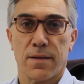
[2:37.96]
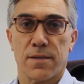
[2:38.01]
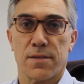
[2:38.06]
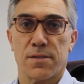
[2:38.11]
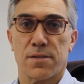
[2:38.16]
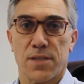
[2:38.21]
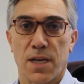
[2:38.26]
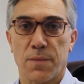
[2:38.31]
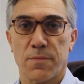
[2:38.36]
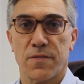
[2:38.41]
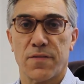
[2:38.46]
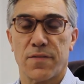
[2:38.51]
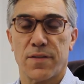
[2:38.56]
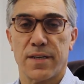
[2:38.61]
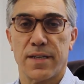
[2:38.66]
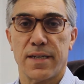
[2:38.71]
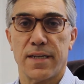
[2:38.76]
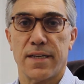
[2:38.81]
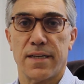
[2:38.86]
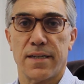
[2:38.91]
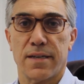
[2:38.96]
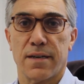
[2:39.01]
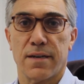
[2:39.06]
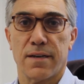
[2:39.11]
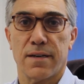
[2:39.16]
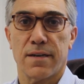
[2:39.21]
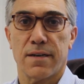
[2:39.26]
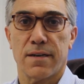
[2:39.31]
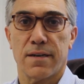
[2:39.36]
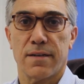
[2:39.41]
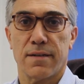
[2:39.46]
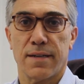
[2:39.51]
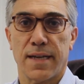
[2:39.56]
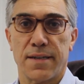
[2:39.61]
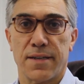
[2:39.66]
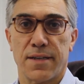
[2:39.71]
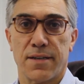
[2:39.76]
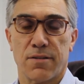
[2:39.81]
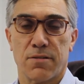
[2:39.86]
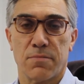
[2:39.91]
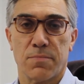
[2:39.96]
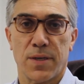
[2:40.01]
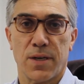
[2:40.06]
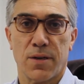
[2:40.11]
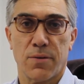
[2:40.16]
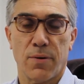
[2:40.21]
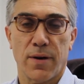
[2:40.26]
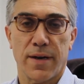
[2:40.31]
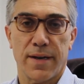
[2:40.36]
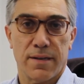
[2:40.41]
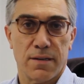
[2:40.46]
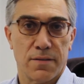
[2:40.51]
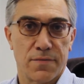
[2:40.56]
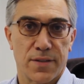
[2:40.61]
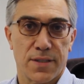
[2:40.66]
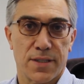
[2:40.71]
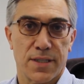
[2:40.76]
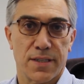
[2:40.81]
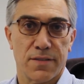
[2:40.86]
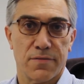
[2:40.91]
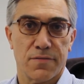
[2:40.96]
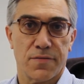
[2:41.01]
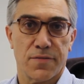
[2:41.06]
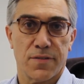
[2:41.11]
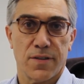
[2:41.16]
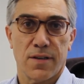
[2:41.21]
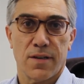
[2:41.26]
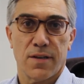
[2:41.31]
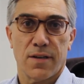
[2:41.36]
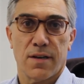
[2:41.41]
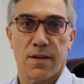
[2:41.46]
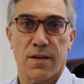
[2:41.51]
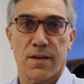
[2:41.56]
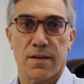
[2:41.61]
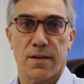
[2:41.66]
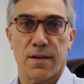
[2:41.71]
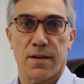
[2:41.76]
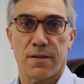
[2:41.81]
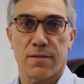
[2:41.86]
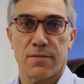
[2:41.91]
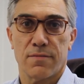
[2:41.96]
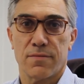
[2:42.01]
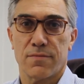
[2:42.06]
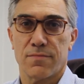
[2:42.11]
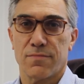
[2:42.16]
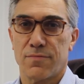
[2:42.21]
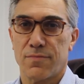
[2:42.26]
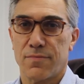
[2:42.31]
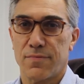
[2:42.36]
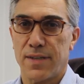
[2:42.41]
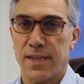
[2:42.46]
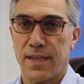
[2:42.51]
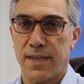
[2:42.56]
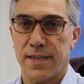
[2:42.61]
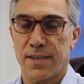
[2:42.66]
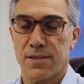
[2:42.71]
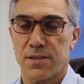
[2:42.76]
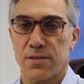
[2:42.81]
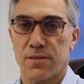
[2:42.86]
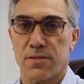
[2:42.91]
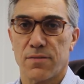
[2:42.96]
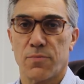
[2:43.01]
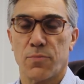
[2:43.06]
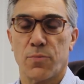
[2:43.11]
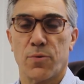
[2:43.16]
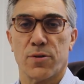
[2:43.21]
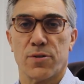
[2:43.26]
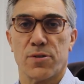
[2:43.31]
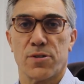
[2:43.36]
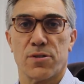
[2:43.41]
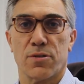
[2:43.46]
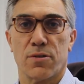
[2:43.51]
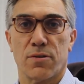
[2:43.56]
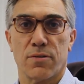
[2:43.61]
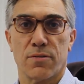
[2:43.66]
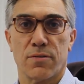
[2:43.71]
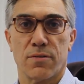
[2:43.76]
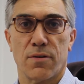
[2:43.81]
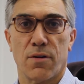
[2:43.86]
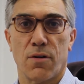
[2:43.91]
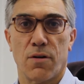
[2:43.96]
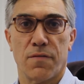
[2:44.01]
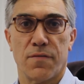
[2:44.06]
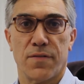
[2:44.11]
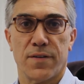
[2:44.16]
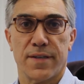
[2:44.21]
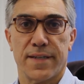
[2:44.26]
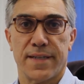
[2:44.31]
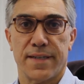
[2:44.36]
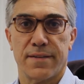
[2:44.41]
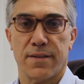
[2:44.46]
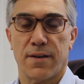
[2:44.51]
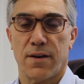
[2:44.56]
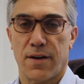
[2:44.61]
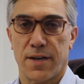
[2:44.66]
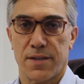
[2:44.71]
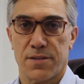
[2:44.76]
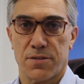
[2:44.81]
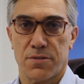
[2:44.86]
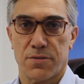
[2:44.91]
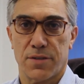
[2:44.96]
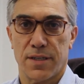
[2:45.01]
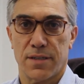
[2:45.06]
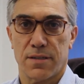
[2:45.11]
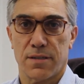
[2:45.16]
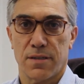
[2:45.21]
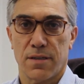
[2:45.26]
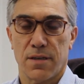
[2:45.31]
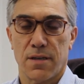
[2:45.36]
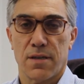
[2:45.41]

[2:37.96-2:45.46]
Some of the uh, lending can be quite innovative uh, and really isn't what's on offer in the high street.